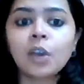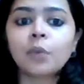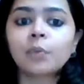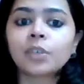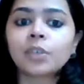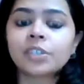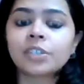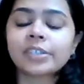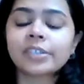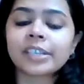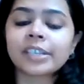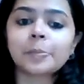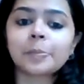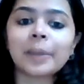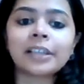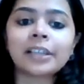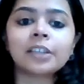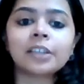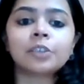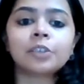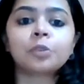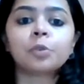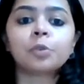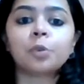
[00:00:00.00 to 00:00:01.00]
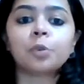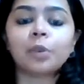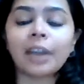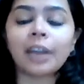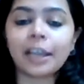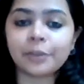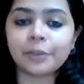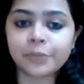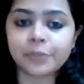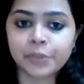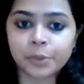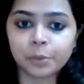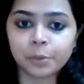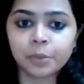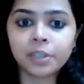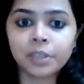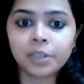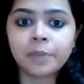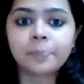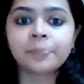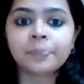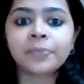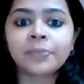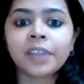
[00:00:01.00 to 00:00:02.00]
which is expected to go live
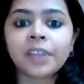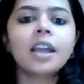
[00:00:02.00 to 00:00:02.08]
soon.